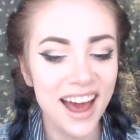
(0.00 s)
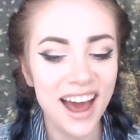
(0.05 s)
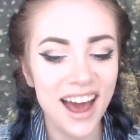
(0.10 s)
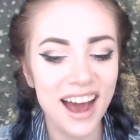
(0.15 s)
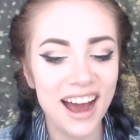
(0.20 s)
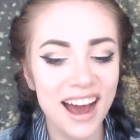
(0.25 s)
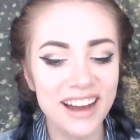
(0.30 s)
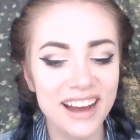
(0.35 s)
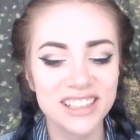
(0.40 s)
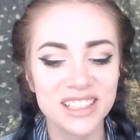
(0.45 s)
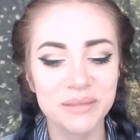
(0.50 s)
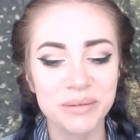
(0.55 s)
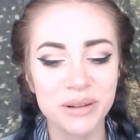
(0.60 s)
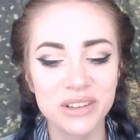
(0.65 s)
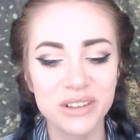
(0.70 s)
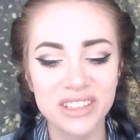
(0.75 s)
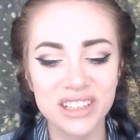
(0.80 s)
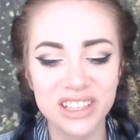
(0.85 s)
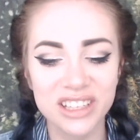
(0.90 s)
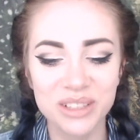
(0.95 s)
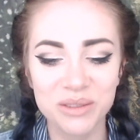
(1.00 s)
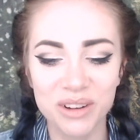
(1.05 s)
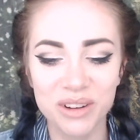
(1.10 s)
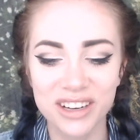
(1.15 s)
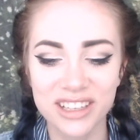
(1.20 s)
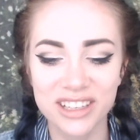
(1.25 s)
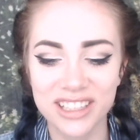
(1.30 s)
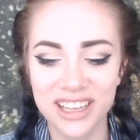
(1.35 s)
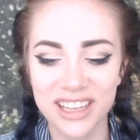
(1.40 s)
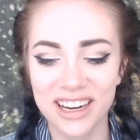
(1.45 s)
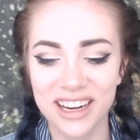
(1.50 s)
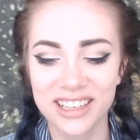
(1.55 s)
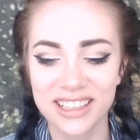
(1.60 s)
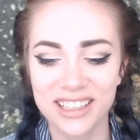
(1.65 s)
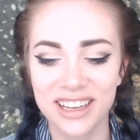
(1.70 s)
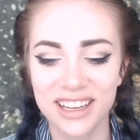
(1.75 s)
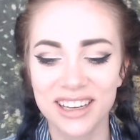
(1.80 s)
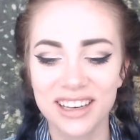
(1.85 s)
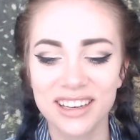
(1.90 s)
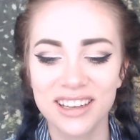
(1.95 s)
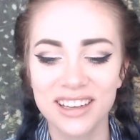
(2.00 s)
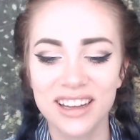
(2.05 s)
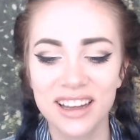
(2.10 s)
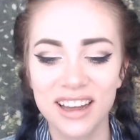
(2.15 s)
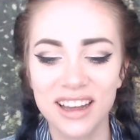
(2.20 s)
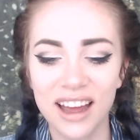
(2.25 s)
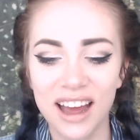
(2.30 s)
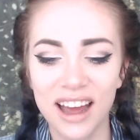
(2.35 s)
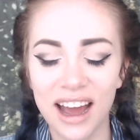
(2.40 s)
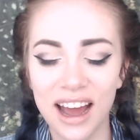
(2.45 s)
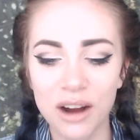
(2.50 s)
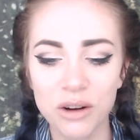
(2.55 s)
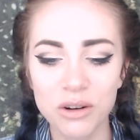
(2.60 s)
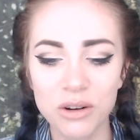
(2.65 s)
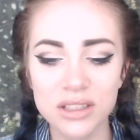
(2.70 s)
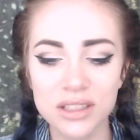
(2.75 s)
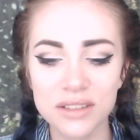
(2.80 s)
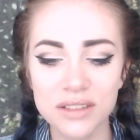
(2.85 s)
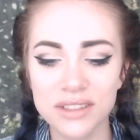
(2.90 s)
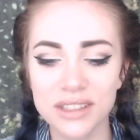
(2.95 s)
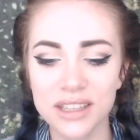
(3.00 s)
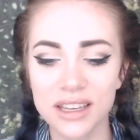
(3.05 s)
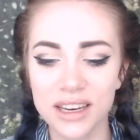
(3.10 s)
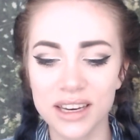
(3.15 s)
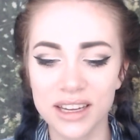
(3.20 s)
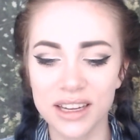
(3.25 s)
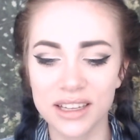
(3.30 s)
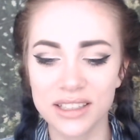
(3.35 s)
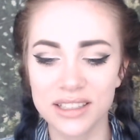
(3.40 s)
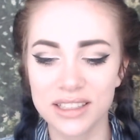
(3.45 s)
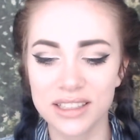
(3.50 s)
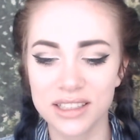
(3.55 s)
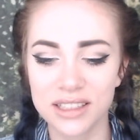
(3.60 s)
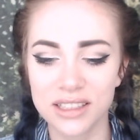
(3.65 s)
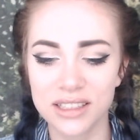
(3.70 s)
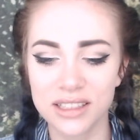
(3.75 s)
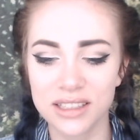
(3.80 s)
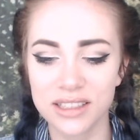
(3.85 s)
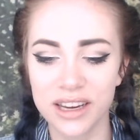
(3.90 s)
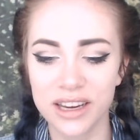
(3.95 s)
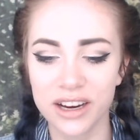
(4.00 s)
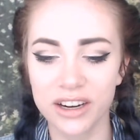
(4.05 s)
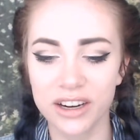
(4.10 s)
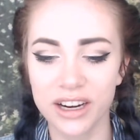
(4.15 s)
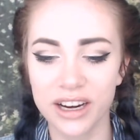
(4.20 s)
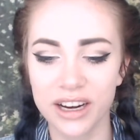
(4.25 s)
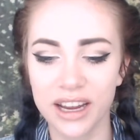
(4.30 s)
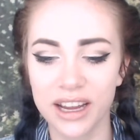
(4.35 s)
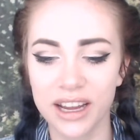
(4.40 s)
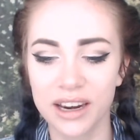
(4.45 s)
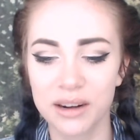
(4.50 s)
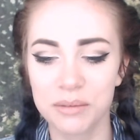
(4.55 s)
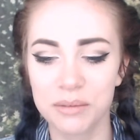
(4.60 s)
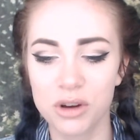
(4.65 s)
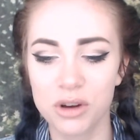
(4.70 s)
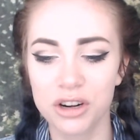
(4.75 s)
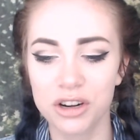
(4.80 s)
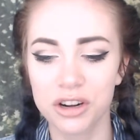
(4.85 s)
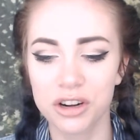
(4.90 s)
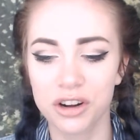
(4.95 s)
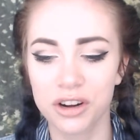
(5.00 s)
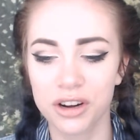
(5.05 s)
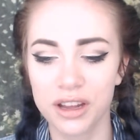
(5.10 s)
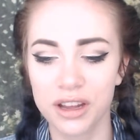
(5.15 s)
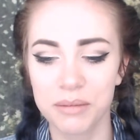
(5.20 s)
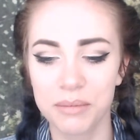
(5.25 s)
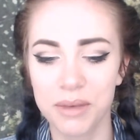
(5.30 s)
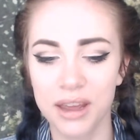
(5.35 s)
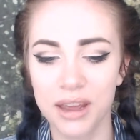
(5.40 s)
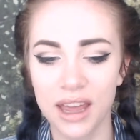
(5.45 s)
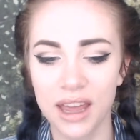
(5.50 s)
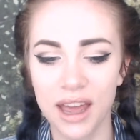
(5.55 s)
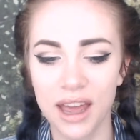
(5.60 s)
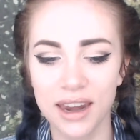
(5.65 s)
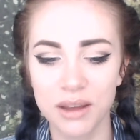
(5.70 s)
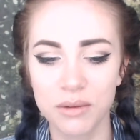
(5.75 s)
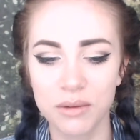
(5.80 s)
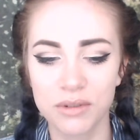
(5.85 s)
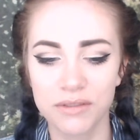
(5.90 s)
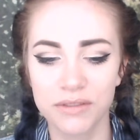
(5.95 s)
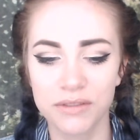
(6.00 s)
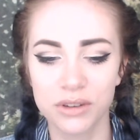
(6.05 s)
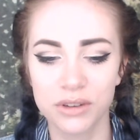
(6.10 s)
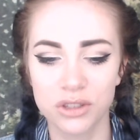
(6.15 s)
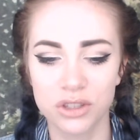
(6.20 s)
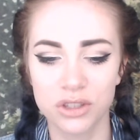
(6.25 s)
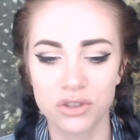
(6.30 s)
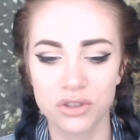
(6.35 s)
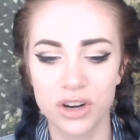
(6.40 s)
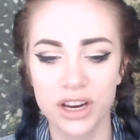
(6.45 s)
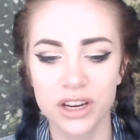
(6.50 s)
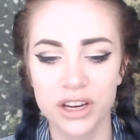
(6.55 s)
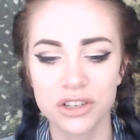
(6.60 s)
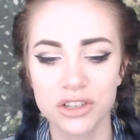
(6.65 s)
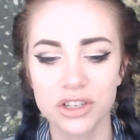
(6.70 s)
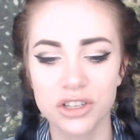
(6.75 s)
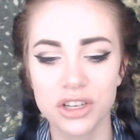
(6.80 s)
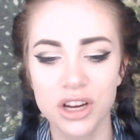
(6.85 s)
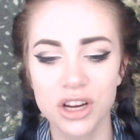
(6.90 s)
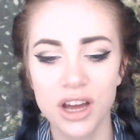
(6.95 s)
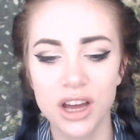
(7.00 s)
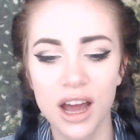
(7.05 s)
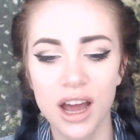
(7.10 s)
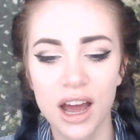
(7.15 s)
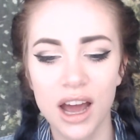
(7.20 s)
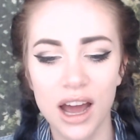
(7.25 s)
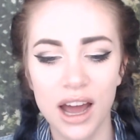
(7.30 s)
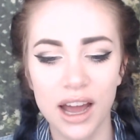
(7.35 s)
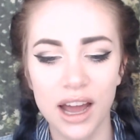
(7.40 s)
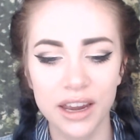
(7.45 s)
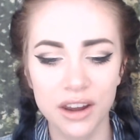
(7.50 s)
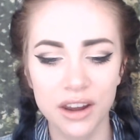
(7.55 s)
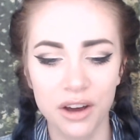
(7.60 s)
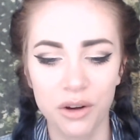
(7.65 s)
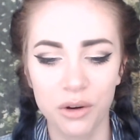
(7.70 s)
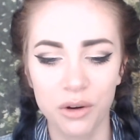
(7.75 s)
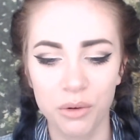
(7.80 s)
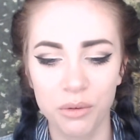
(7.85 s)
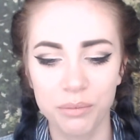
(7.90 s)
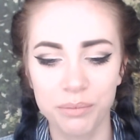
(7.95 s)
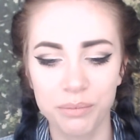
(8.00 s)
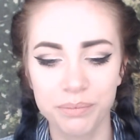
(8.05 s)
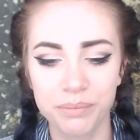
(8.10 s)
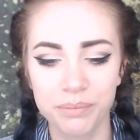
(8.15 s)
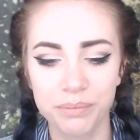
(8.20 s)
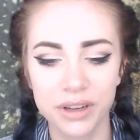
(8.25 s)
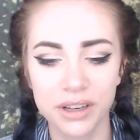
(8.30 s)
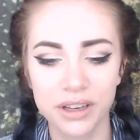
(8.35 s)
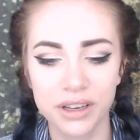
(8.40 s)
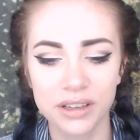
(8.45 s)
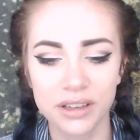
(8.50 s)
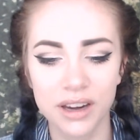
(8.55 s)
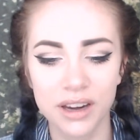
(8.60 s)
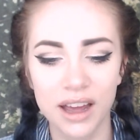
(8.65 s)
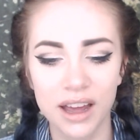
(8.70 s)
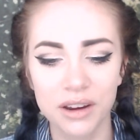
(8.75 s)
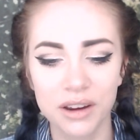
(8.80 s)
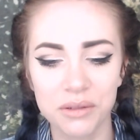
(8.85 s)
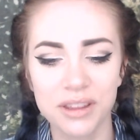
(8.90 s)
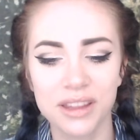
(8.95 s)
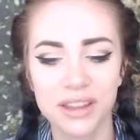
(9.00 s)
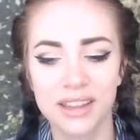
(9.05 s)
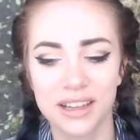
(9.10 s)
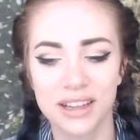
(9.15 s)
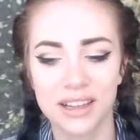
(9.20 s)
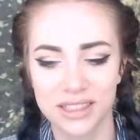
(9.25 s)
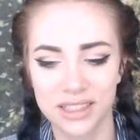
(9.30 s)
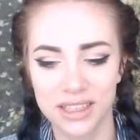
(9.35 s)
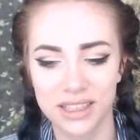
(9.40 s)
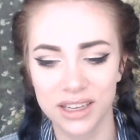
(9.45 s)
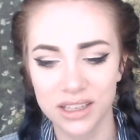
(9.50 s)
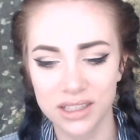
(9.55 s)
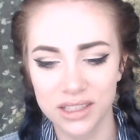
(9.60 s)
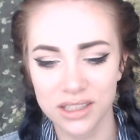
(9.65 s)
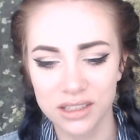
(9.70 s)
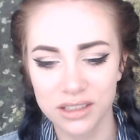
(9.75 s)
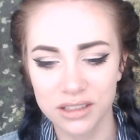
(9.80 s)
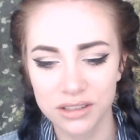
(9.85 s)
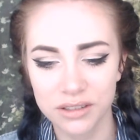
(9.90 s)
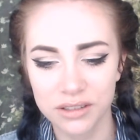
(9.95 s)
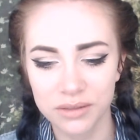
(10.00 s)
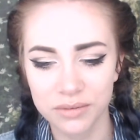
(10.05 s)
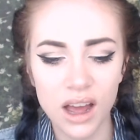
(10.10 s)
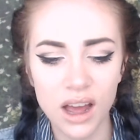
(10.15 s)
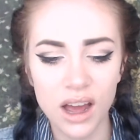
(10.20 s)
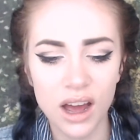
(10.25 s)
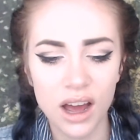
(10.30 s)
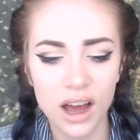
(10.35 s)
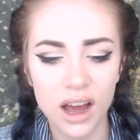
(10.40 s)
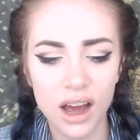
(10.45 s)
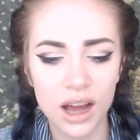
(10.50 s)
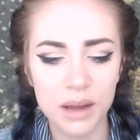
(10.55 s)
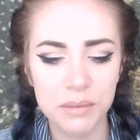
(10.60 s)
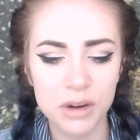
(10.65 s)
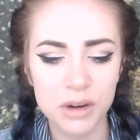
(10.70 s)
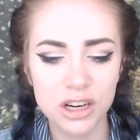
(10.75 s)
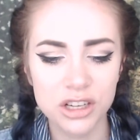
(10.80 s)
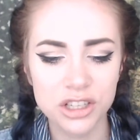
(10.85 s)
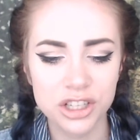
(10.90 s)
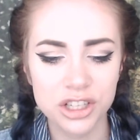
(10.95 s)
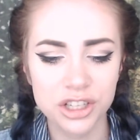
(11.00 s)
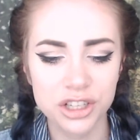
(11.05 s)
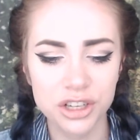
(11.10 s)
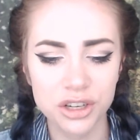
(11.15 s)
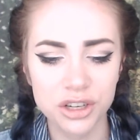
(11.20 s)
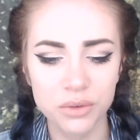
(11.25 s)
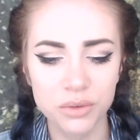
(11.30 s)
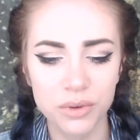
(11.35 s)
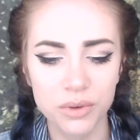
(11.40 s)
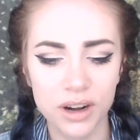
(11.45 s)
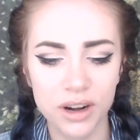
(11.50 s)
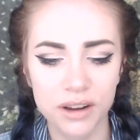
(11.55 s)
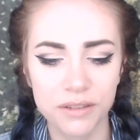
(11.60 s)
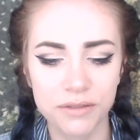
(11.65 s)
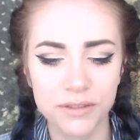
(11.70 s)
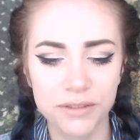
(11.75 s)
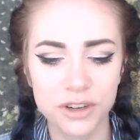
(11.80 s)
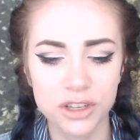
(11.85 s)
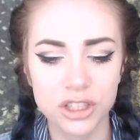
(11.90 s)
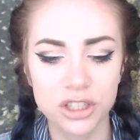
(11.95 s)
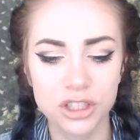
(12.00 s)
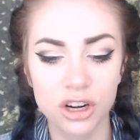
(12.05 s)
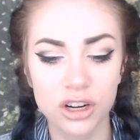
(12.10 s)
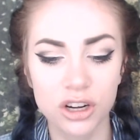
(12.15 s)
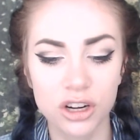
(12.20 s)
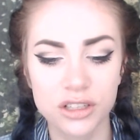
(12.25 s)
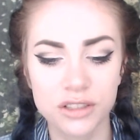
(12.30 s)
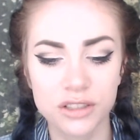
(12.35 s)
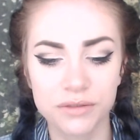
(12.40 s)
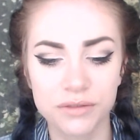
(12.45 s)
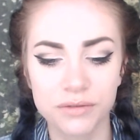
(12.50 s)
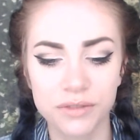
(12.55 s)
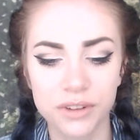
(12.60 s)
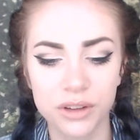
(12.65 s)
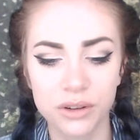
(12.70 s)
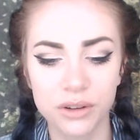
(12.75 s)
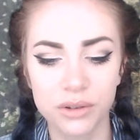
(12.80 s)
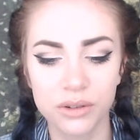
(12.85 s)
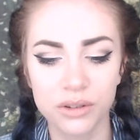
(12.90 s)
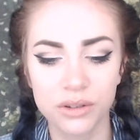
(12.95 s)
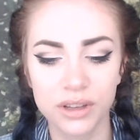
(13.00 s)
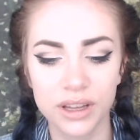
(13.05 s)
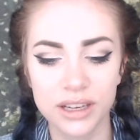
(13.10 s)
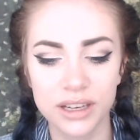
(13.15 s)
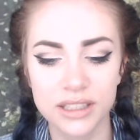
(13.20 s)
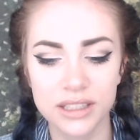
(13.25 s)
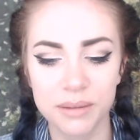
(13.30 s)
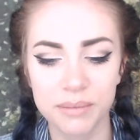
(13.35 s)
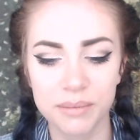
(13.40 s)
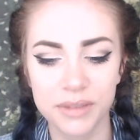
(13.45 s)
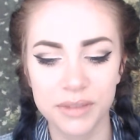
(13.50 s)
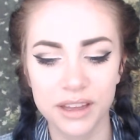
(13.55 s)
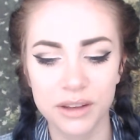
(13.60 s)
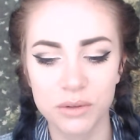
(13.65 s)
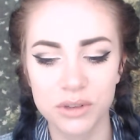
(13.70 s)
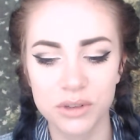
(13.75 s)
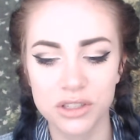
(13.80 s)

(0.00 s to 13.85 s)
I suppose I just wanted to get it done. Hours of sitting and staring at a monitor can make anyone feel strange. I know, but I don't think that's it. I'm not sure when I first started to feel like something was